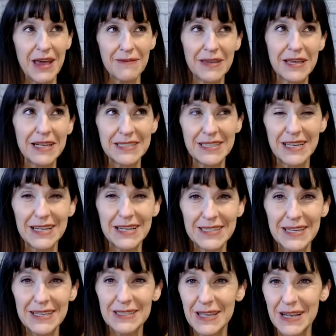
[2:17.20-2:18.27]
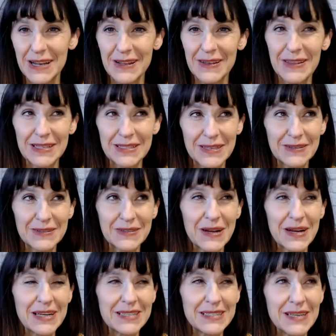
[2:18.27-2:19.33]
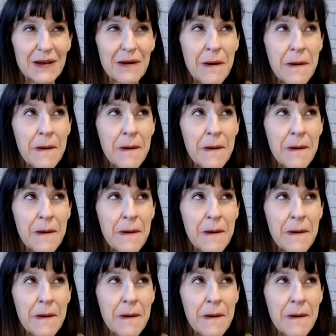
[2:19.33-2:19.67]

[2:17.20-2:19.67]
that makes any sense. And I know that sounds crazy.